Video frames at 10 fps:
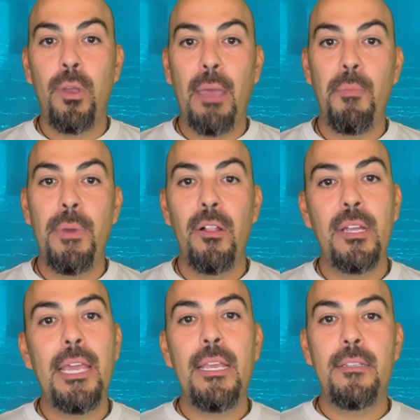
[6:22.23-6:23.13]

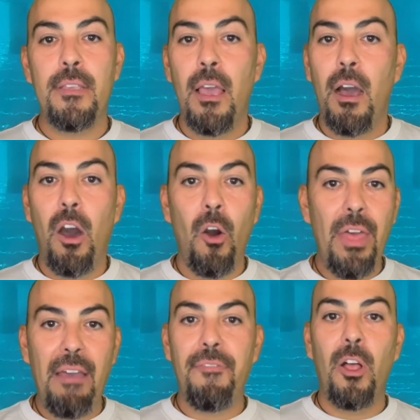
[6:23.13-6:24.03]
capabilities, all
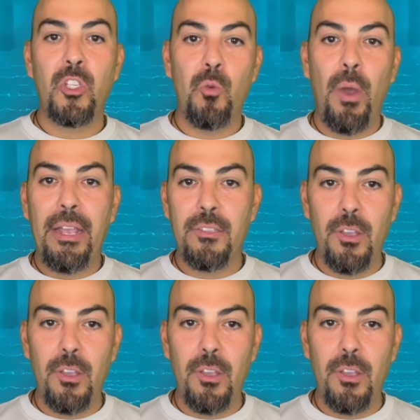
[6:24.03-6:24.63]
that fluctuates.